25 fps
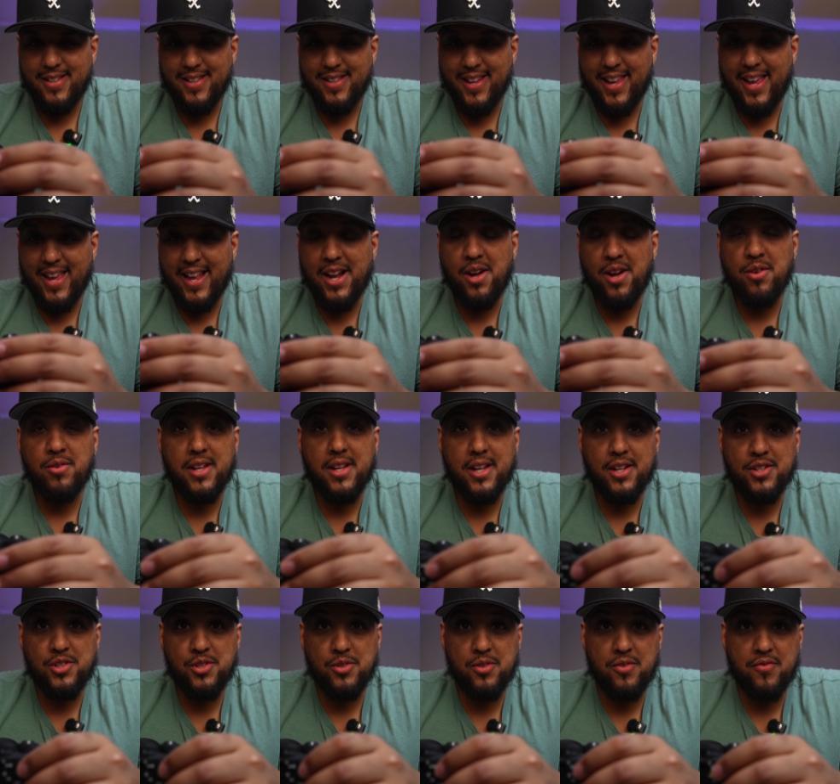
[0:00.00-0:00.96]
get out there,
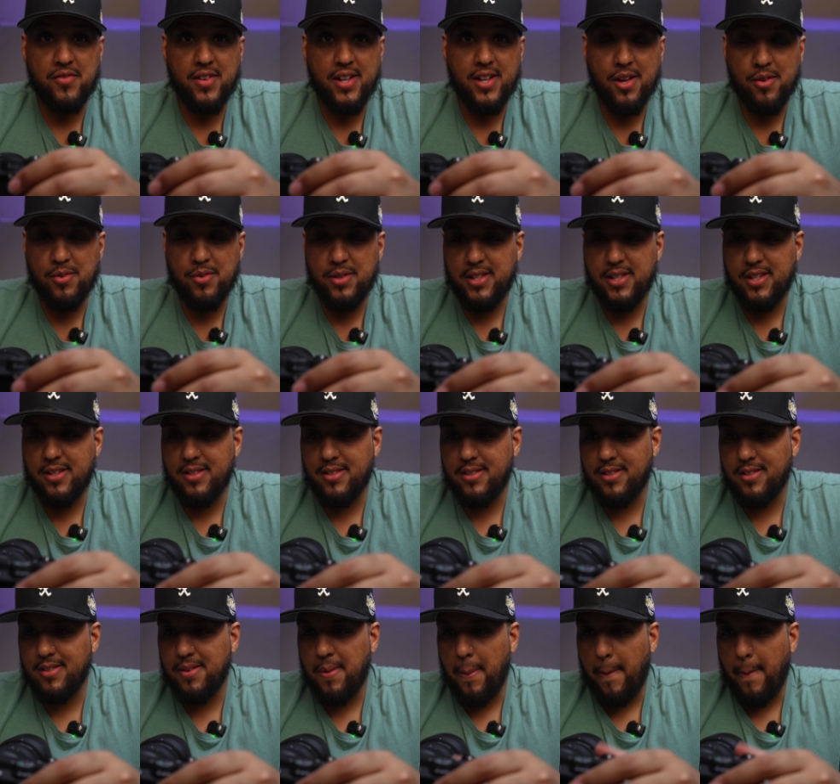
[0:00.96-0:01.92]
shoot a video with
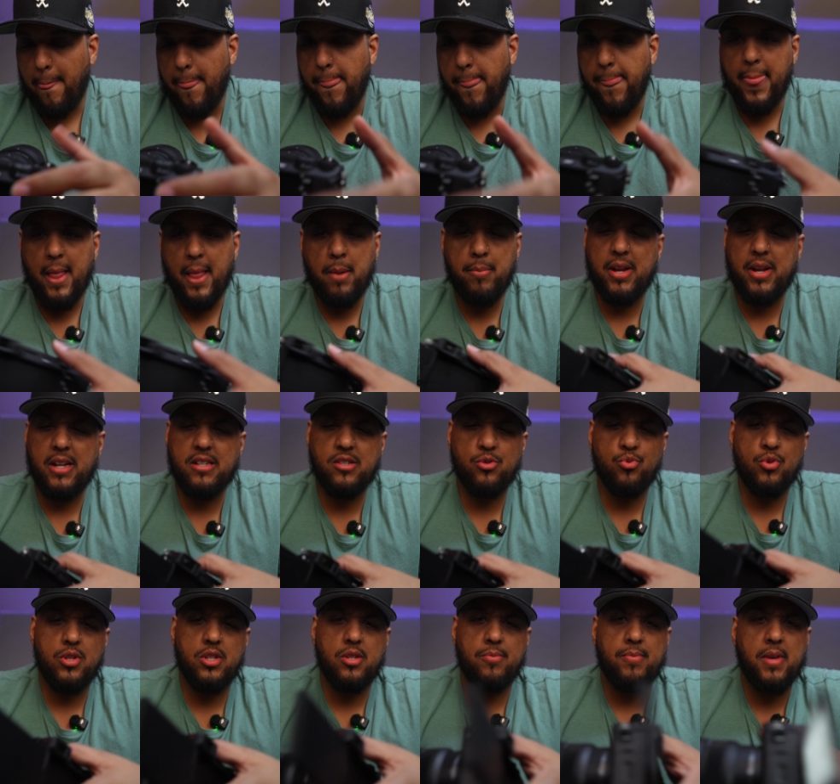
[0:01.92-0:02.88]
this. But I just
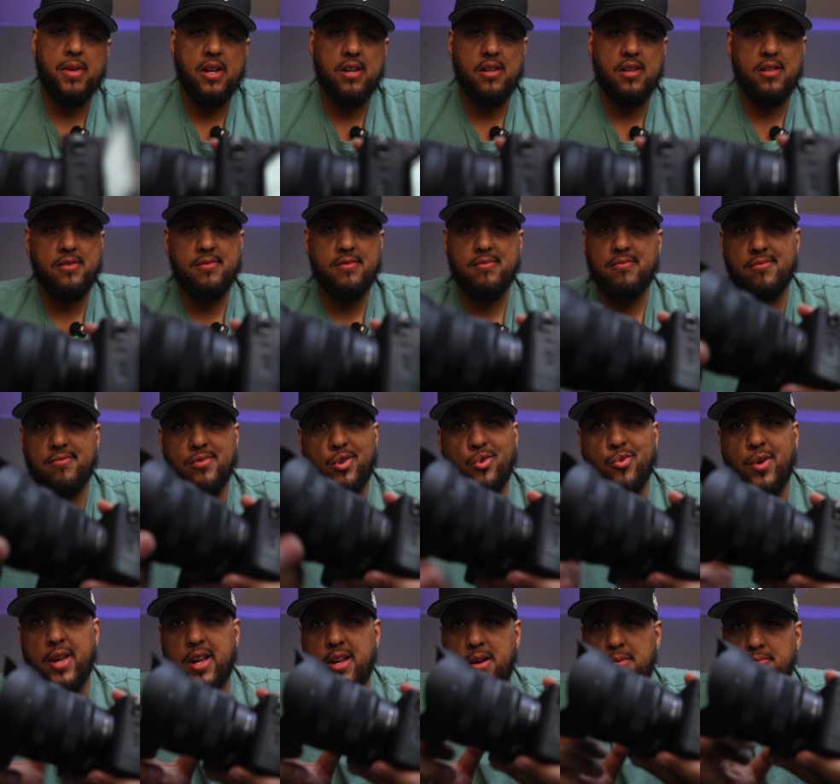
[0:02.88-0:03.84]
wanted to be a
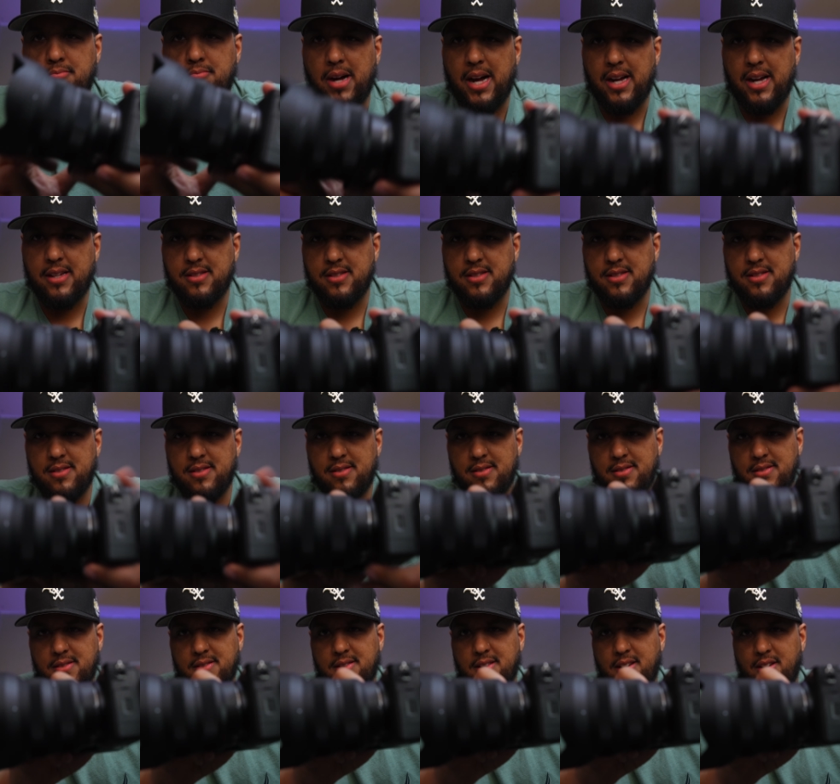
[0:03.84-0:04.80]
quick unboxing
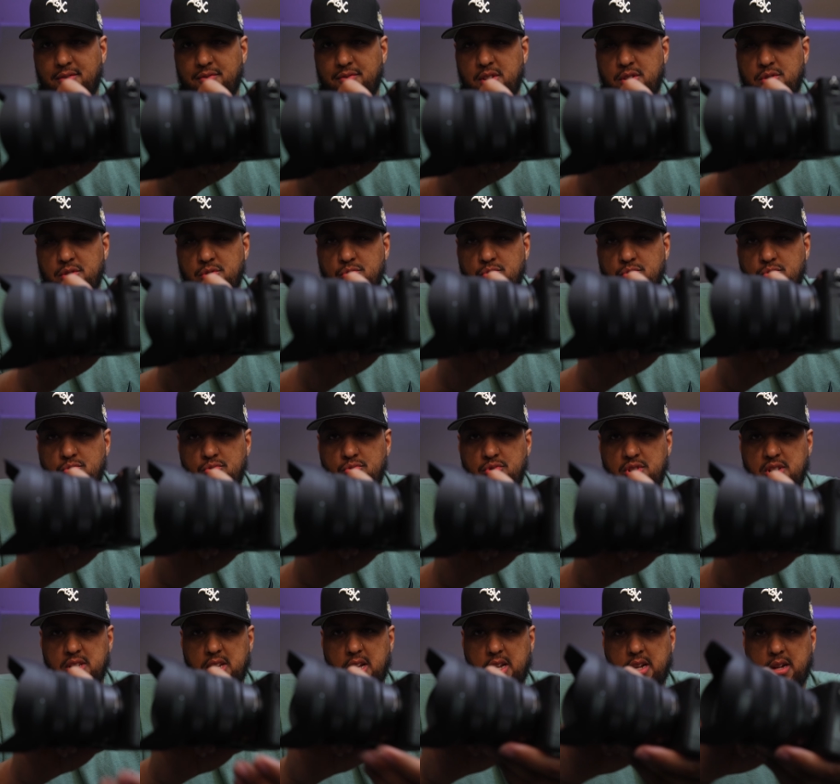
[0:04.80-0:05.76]
of the new
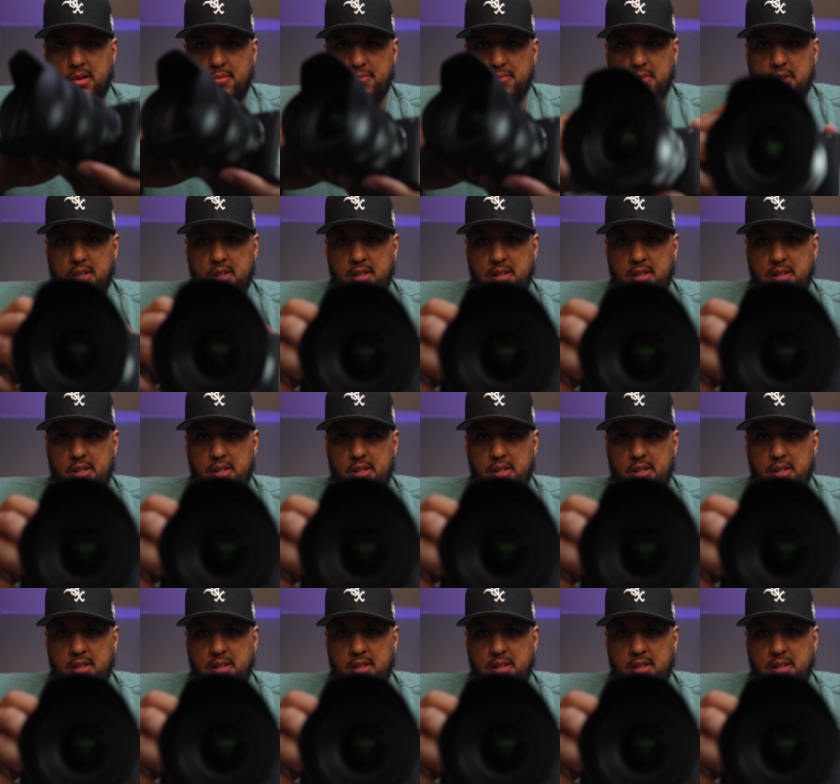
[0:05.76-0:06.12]
setup.